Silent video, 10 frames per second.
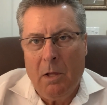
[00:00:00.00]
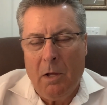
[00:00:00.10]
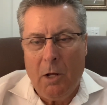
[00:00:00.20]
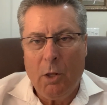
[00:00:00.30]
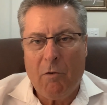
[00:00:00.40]

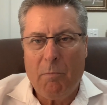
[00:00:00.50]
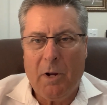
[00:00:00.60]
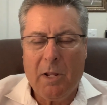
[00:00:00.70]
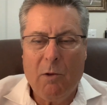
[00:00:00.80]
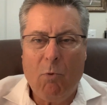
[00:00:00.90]
Hello
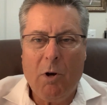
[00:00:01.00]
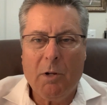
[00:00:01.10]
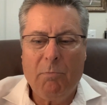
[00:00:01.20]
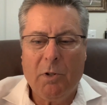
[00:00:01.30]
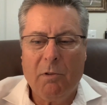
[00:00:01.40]
everybody and
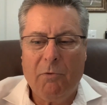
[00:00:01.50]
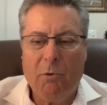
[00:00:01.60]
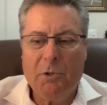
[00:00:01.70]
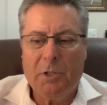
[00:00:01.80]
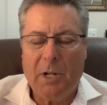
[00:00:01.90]
welcome to the
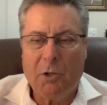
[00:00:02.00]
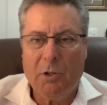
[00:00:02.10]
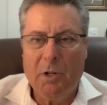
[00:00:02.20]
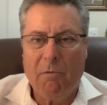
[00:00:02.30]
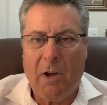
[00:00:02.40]
first
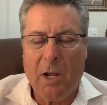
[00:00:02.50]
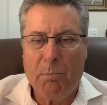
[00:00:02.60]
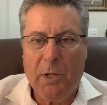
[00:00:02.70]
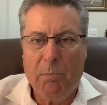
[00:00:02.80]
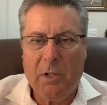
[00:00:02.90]
session of
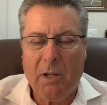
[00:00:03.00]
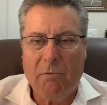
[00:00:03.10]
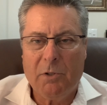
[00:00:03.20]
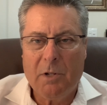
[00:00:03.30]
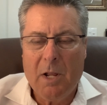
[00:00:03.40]

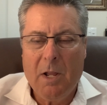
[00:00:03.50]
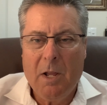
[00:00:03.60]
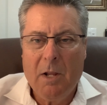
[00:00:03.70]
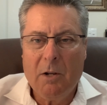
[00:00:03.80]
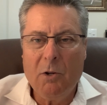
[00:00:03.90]
IPPF's
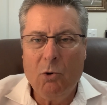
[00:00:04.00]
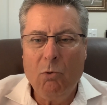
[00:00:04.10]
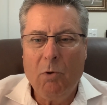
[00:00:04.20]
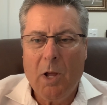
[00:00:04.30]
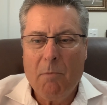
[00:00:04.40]

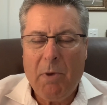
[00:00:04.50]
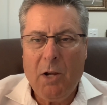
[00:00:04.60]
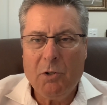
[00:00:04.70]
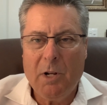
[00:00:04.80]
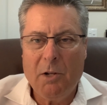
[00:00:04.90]
new
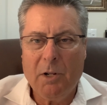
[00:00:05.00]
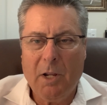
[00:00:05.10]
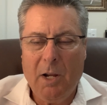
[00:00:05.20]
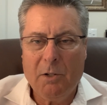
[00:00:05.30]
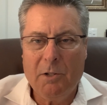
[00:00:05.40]
patient
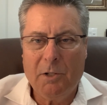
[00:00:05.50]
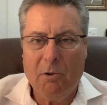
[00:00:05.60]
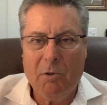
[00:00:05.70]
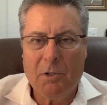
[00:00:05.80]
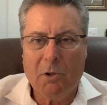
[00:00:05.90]
education
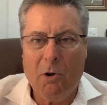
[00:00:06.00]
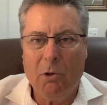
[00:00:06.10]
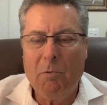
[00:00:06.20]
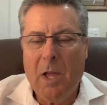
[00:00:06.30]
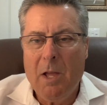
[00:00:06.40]
series
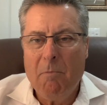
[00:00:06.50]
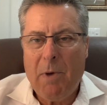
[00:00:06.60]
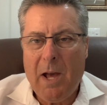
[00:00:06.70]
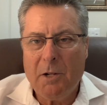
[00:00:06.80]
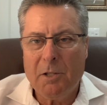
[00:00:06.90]
called
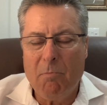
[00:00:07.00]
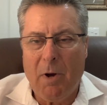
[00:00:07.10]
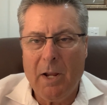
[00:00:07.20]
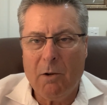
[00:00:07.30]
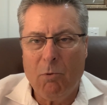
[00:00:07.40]
Pass the
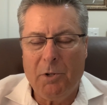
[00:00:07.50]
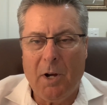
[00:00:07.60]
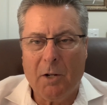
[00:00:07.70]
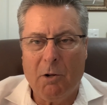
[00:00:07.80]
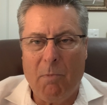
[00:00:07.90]
Mic with
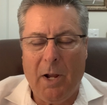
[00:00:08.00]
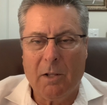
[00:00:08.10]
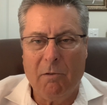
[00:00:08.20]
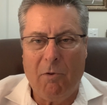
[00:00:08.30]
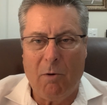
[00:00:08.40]
Dr. Mike
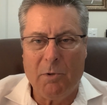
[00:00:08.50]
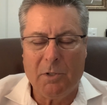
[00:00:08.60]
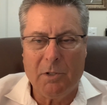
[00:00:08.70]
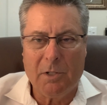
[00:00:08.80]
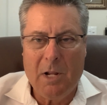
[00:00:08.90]
the
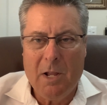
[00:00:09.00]
Pharmacist.